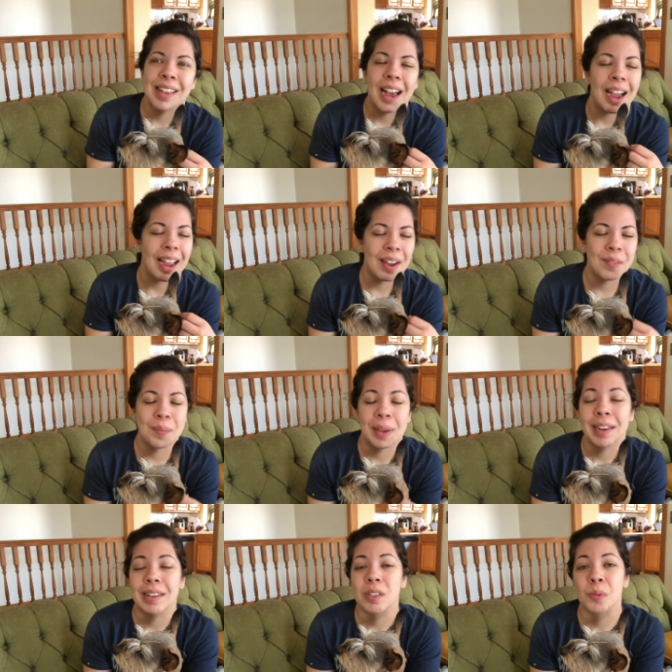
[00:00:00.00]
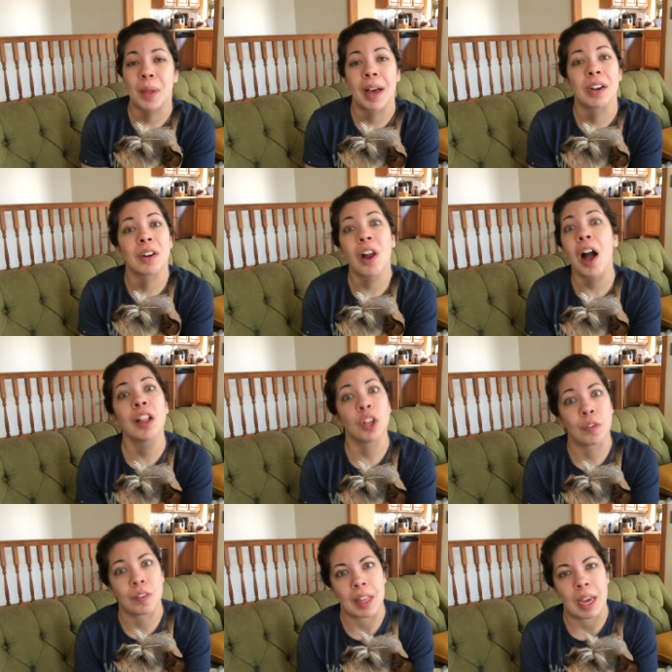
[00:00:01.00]
I have paint splattered all
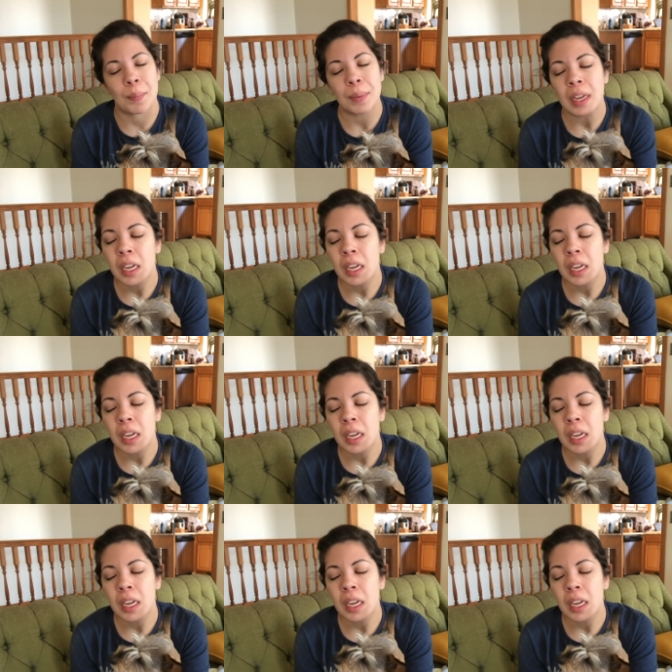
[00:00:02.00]
over them.